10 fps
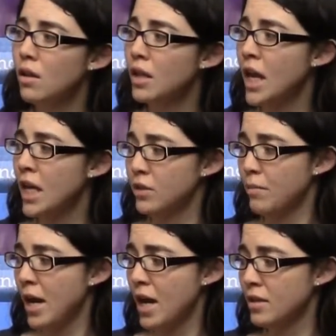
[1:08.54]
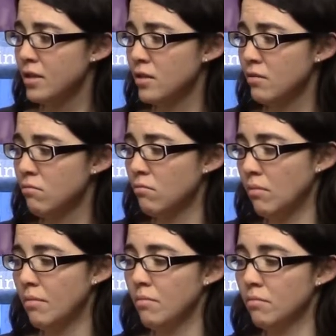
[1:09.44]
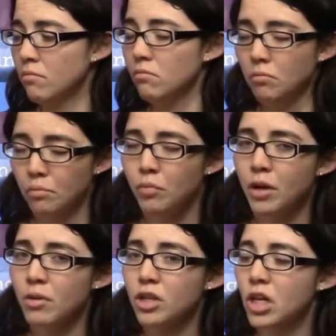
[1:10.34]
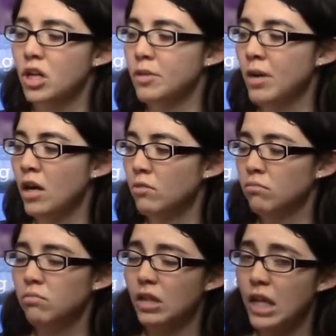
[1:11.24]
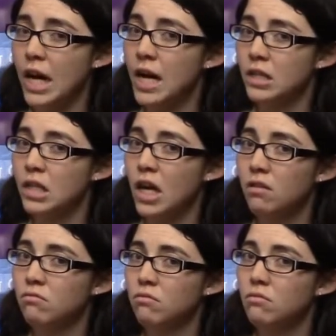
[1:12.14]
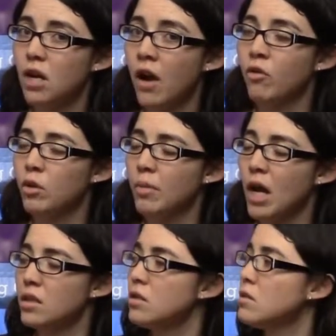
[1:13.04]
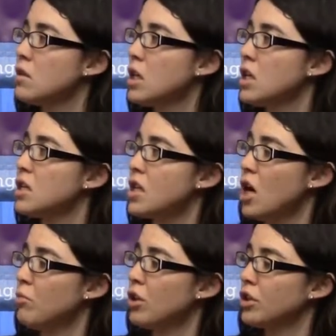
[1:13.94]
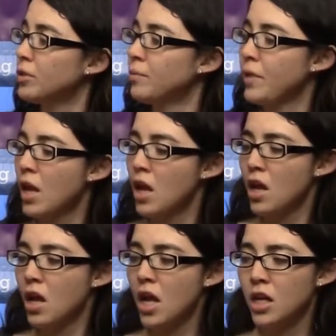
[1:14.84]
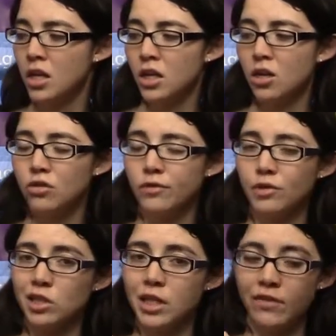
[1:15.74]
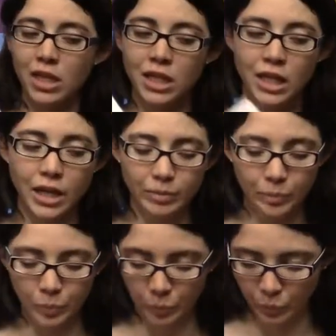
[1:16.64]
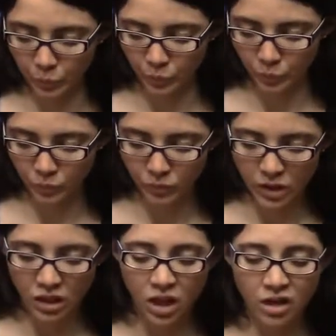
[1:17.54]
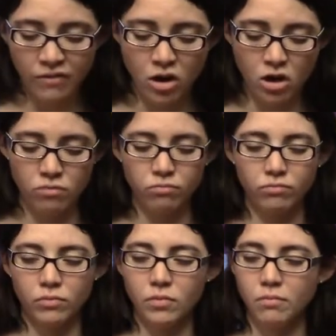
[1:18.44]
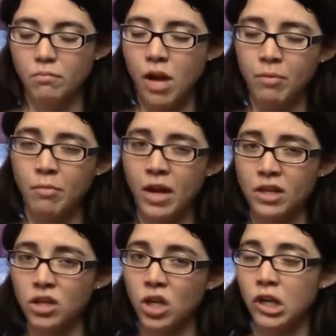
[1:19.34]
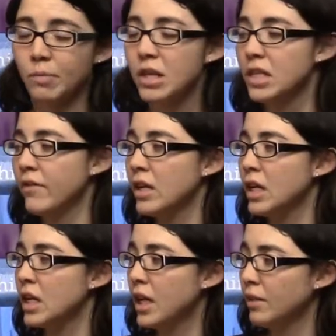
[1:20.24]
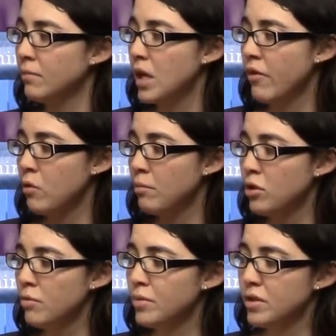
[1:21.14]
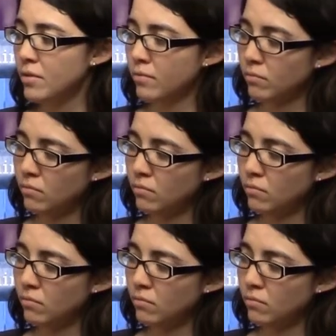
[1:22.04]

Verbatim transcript: The Gas We Pass pretty much talks about the gas that everyone passes in the entire book. And it goes for $7.99. A lot of our paperbacks are going to be $7.99. Everyone poops.